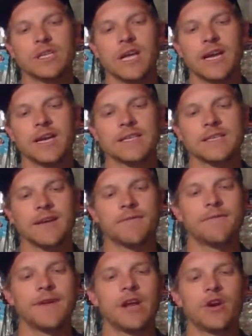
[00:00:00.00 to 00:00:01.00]
is like, because I
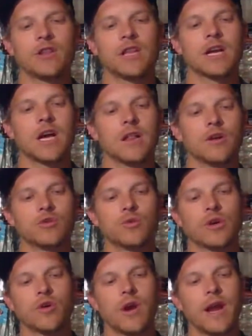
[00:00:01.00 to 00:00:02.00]
figured the colors
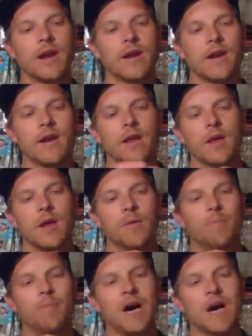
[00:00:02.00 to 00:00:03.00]
were great,
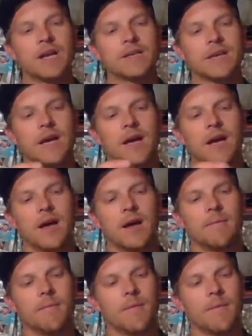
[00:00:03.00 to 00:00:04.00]
but
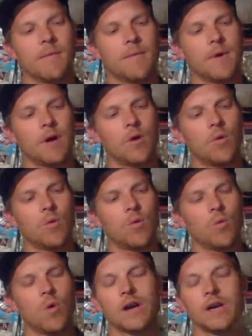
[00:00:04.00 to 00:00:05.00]
um,
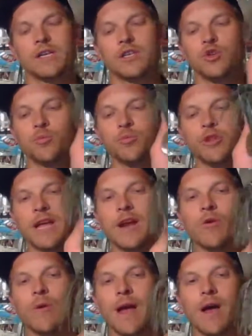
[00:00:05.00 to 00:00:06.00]
wanted to play
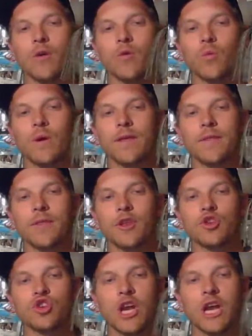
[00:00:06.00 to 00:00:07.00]
around with
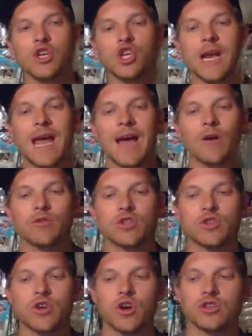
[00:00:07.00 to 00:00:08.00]
changing out
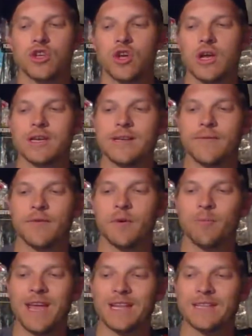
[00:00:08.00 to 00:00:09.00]
skirts on
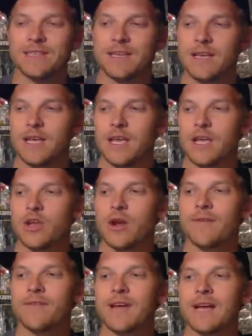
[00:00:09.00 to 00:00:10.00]
different baits. You
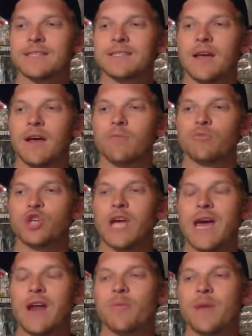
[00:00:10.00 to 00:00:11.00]
know, I've got some
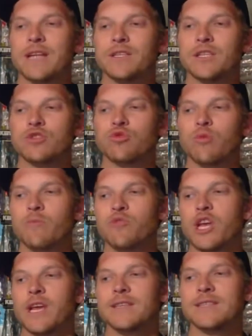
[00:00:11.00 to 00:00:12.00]
chatterbaits and swim
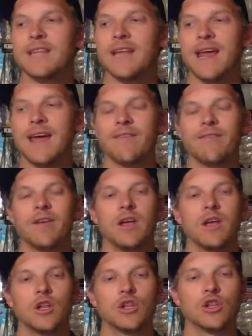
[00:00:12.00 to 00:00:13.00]
jigs that have
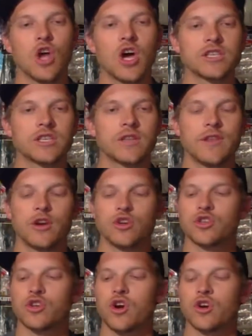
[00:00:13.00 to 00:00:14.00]
lost their
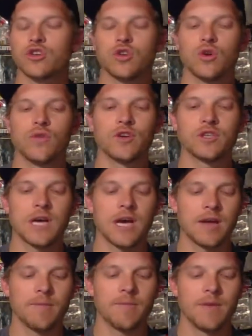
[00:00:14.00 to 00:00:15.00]
skirts over
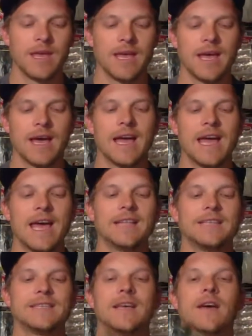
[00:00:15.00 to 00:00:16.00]
time. I had
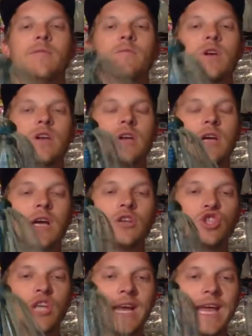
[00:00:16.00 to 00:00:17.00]
some uh,
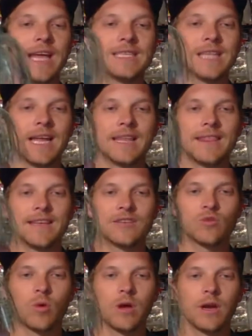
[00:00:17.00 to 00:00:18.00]
jig heads like
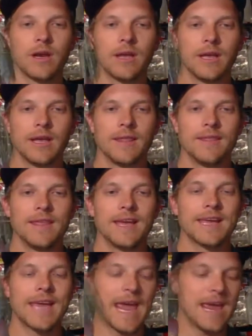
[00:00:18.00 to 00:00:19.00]
this one that
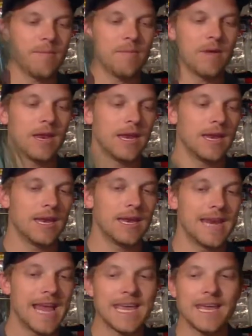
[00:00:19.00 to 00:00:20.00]
came
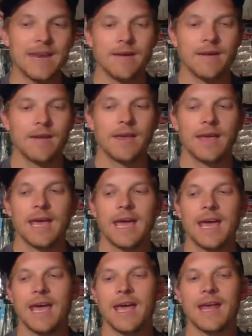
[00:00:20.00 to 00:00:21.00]
naked
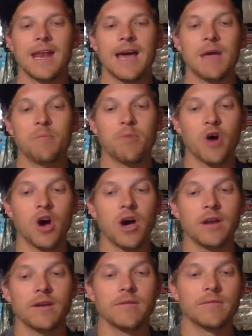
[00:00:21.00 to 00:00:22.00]
and I
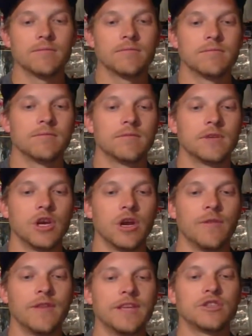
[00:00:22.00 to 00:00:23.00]
bought you know
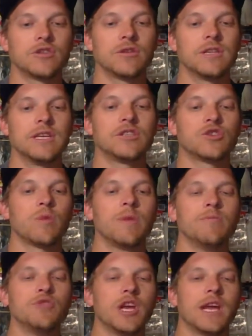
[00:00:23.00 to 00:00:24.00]
these these
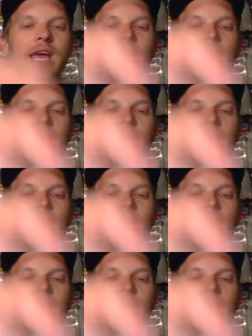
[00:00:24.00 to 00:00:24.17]
swim jig